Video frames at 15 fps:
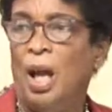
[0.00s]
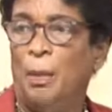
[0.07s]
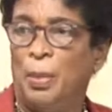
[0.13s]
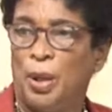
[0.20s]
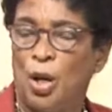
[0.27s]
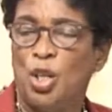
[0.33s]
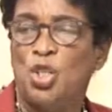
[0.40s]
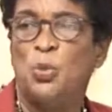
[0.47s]

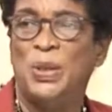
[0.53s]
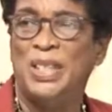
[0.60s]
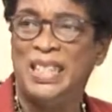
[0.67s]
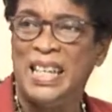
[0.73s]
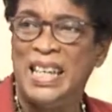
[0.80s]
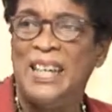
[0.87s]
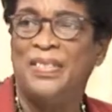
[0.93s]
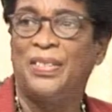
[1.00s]
because we
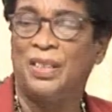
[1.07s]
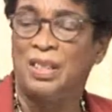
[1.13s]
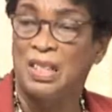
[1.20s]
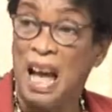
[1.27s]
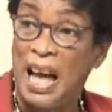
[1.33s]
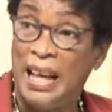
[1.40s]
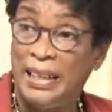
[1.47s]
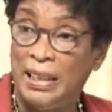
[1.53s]
take the
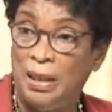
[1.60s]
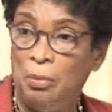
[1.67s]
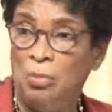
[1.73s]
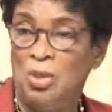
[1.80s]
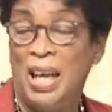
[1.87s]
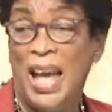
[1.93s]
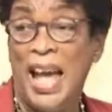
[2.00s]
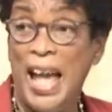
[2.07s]
time
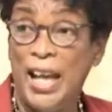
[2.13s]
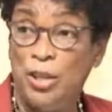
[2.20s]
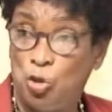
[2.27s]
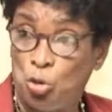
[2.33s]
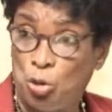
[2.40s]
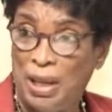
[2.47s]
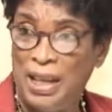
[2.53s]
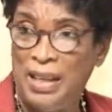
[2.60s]
to
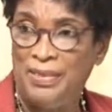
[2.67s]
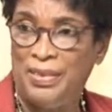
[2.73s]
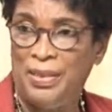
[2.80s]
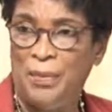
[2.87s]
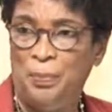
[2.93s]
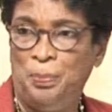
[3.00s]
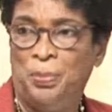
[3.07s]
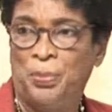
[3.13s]
educate them,